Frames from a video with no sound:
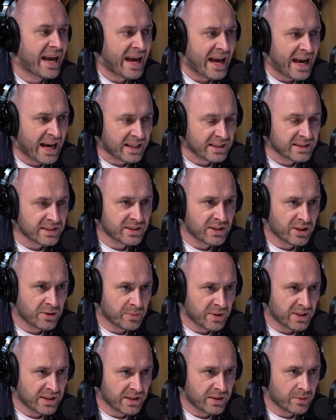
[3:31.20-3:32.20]
acts
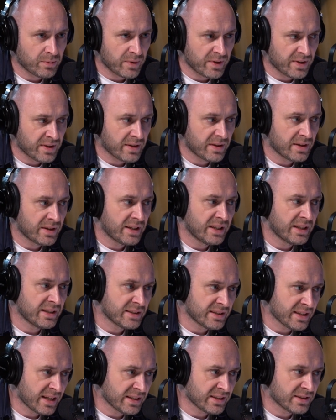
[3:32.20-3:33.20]
committed with
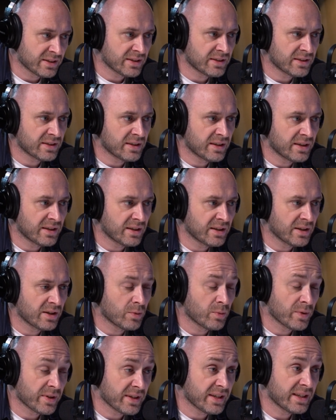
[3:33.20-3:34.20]
intent
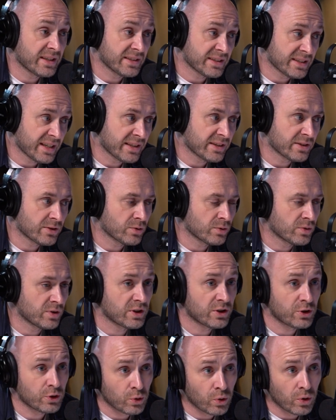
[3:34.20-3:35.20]
to
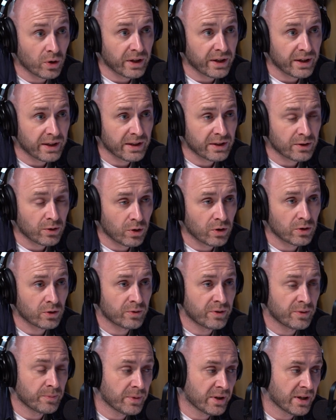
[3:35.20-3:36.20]
destroy, in whole
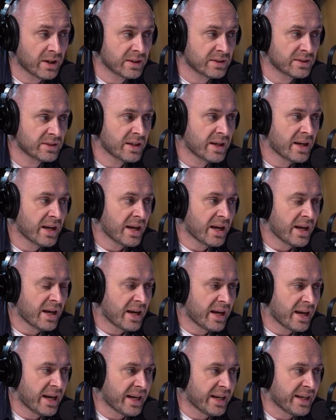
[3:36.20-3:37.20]
or in part,
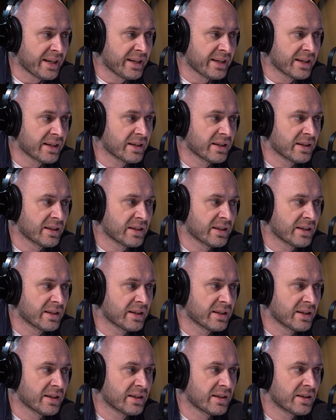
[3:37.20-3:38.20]

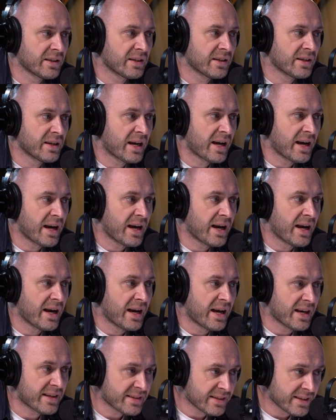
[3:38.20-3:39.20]
a
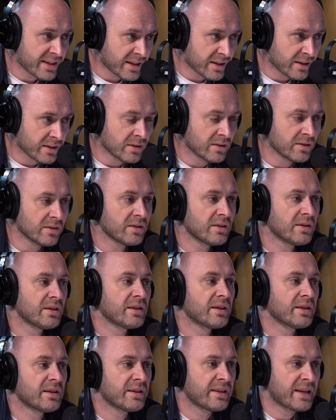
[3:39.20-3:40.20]
ethnical,
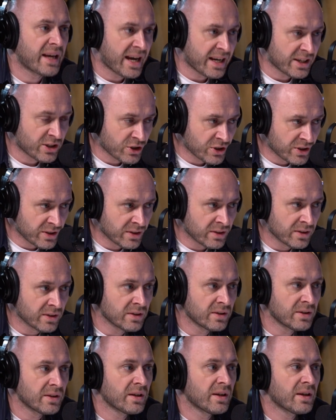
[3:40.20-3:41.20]

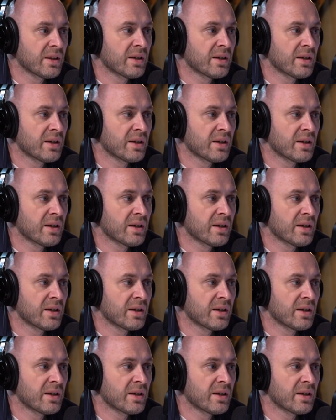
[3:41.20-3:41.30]
national,